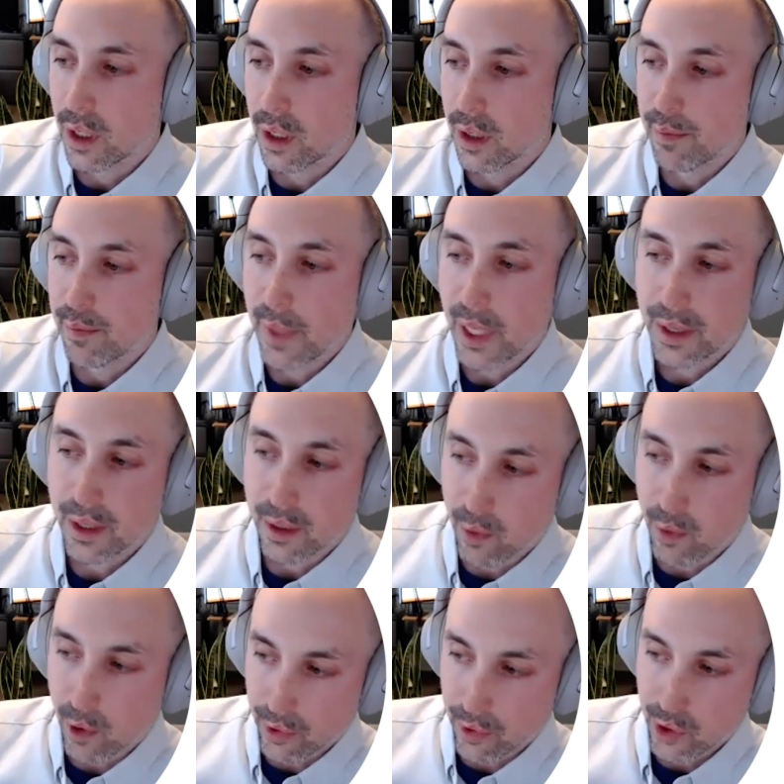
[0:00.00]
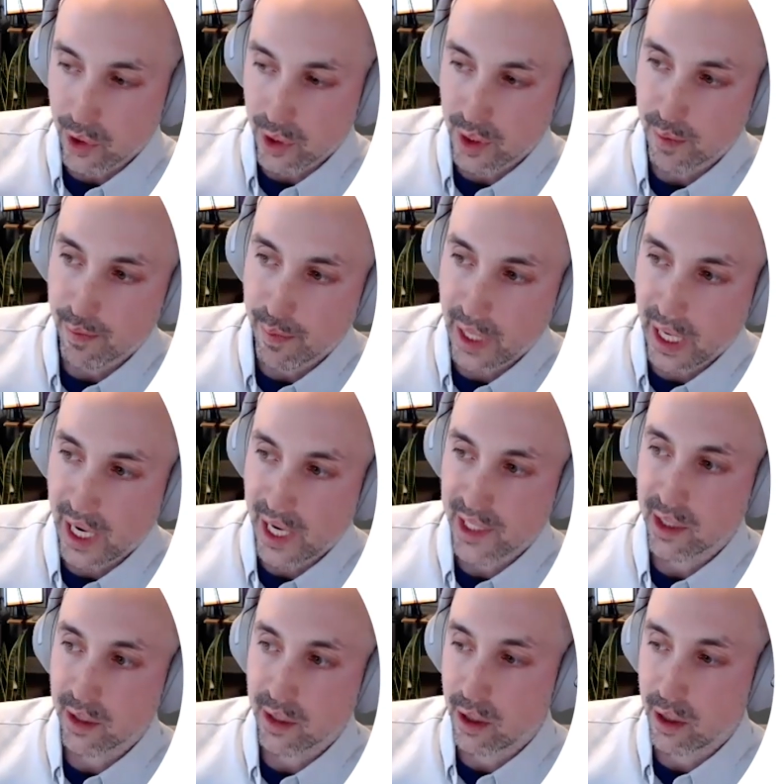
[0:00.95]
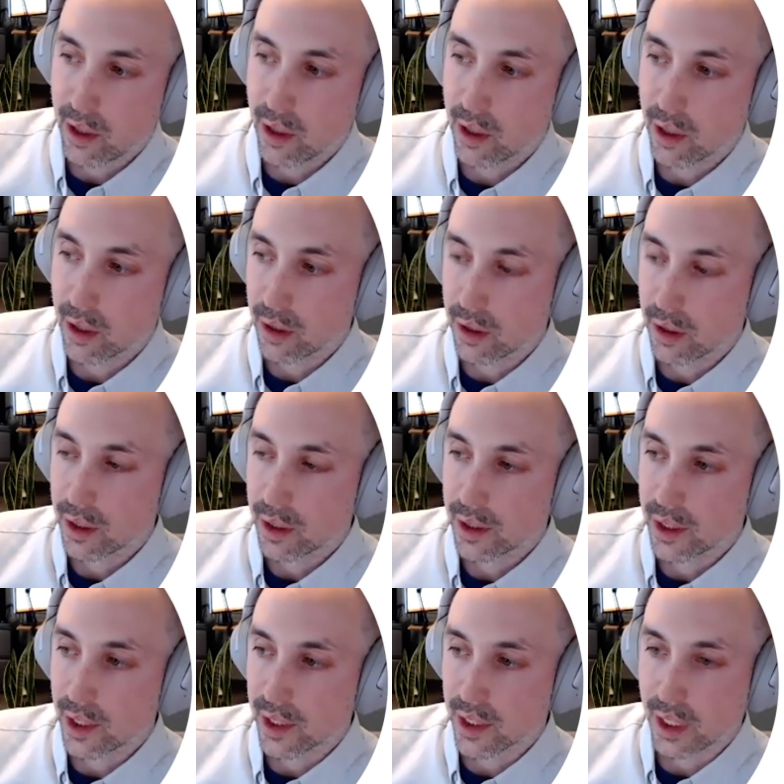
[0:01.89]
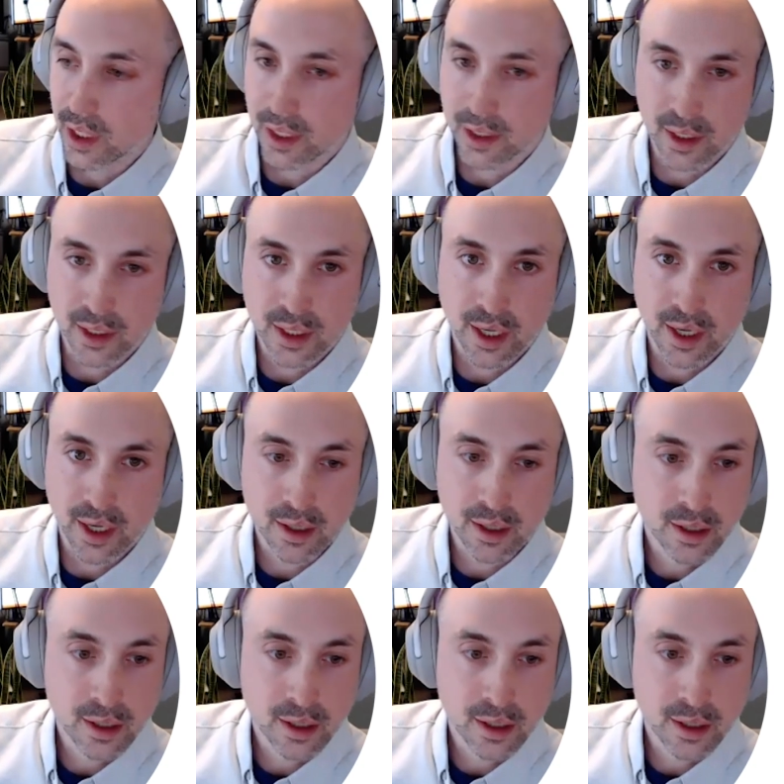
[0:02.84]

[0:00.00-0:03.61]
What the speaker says: method where we just pass along the selected tag.